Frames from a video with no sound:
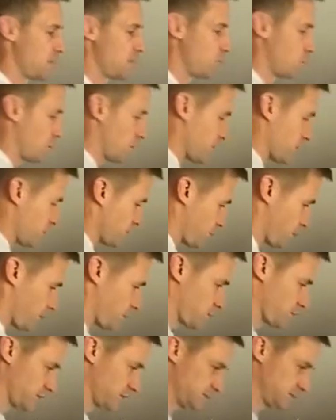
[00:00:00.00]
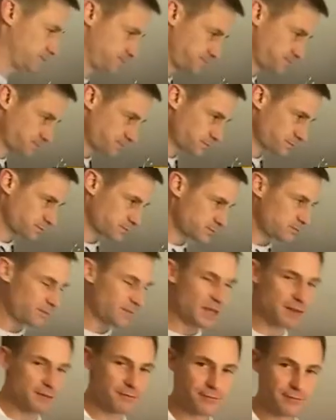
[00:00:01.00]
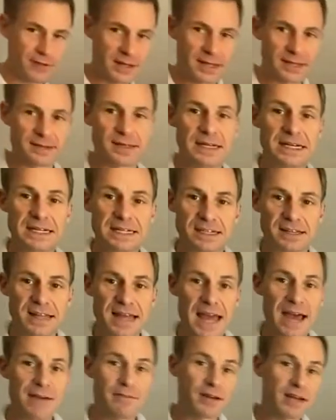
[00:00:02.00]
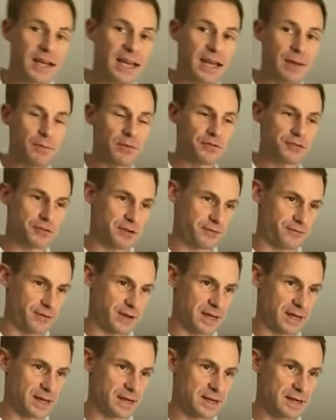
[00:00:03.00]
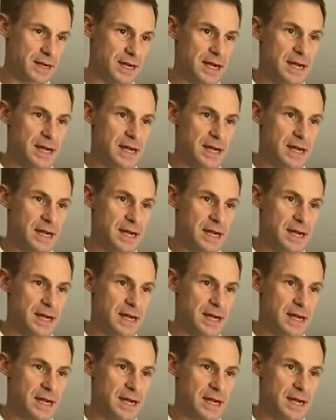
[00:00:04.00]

And will this person fit? Do they have a chemistry fit?